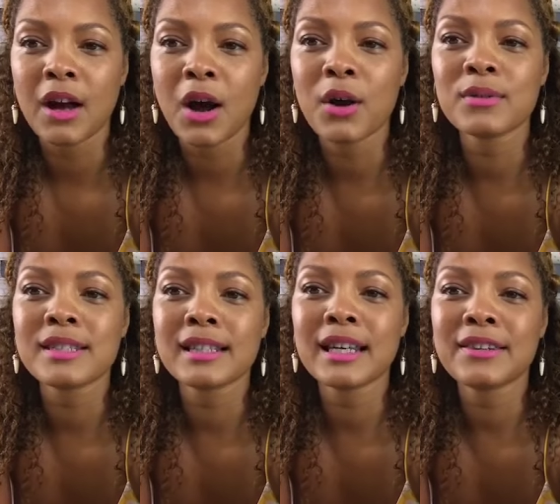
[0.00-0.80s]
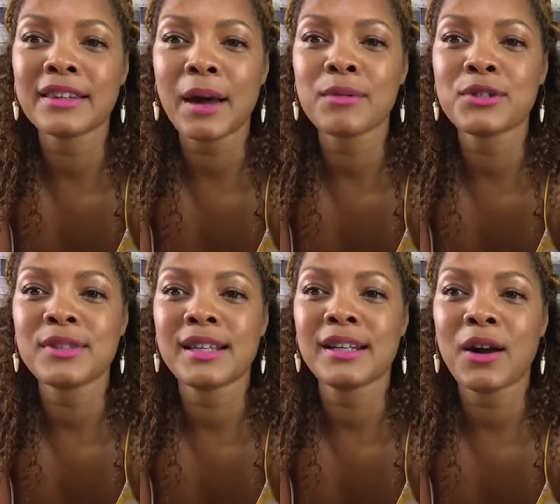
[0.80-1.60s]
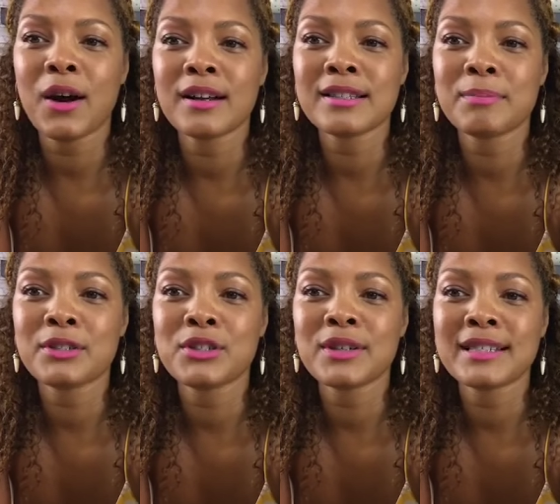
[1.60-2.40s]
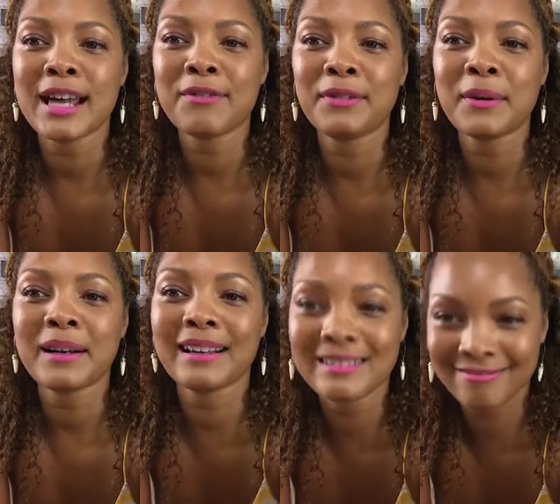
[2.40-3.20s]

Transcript: Oh, Talitha, that was you sending hearts, but you're in South Florida.